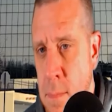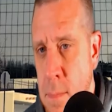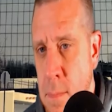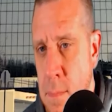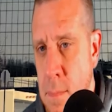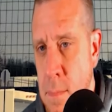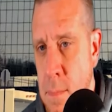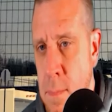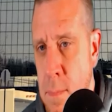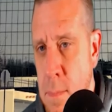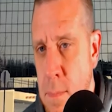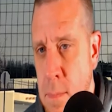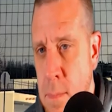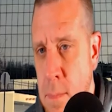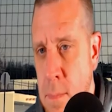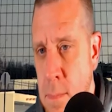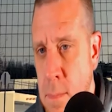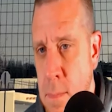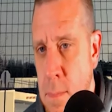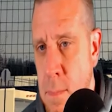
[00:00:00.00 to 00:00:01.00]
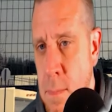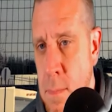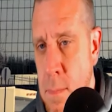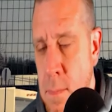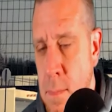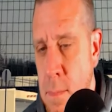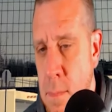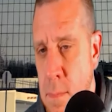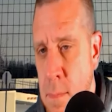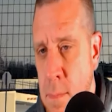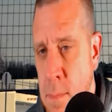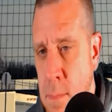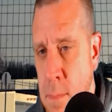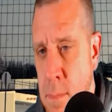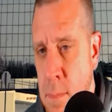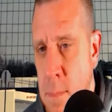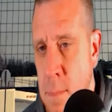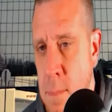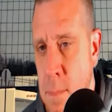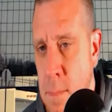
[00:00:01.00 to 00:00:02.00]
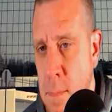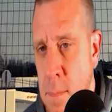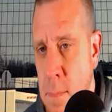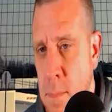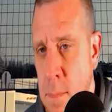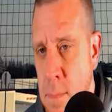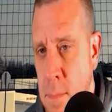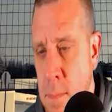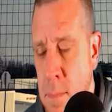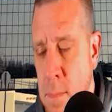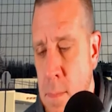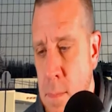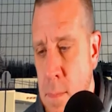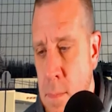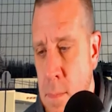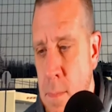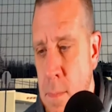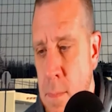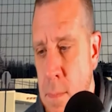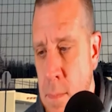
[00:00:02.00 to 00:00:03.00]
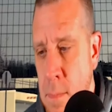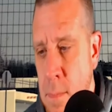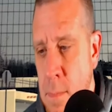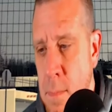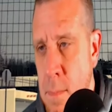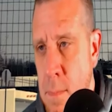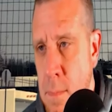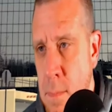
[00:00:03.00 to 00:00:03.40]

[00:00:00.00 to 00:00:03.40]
[no speech]